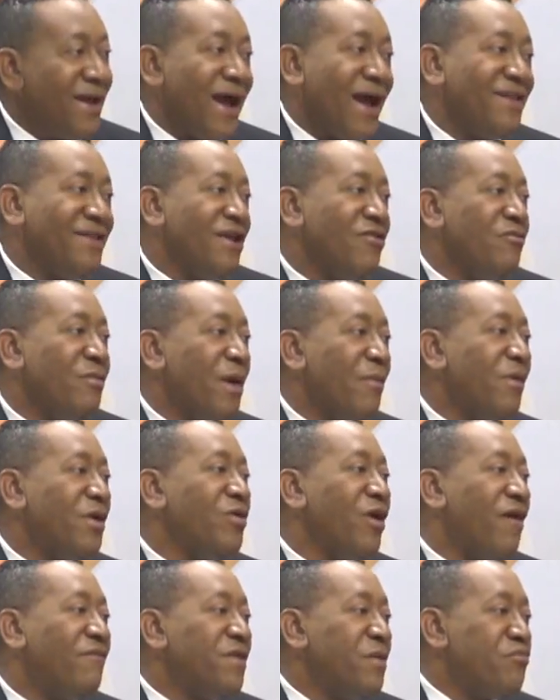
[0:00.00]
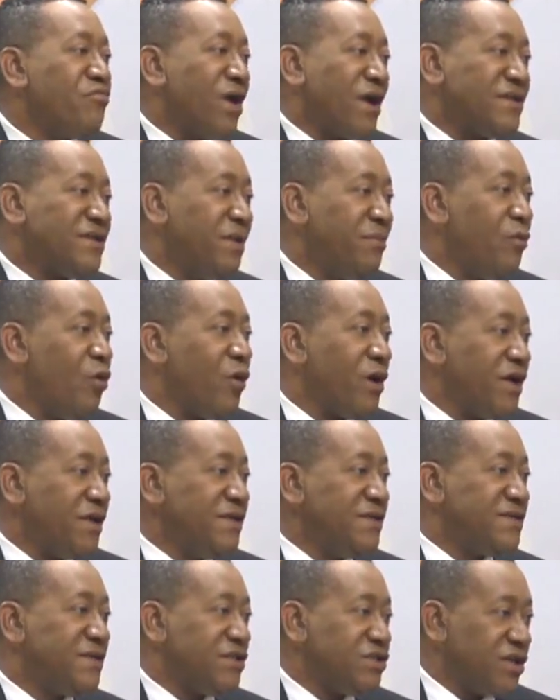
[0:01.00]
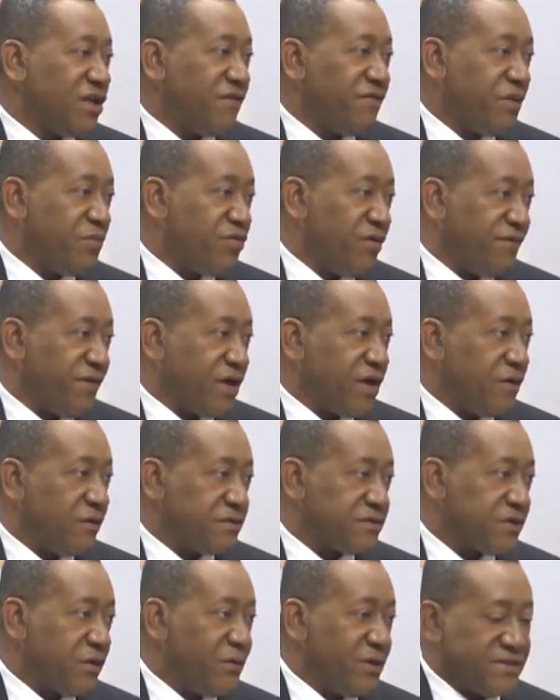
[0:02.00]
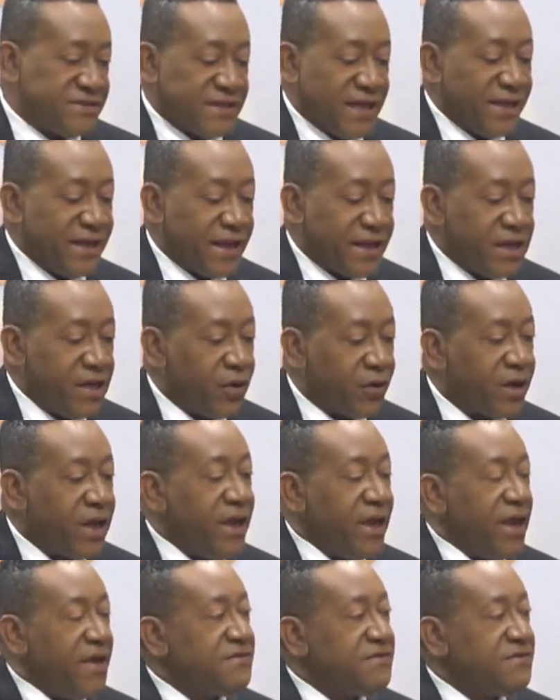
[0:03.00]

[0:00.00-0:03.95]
And then remember, you have the Pratt and Morgan decision of the Privy Council, which said that, look, if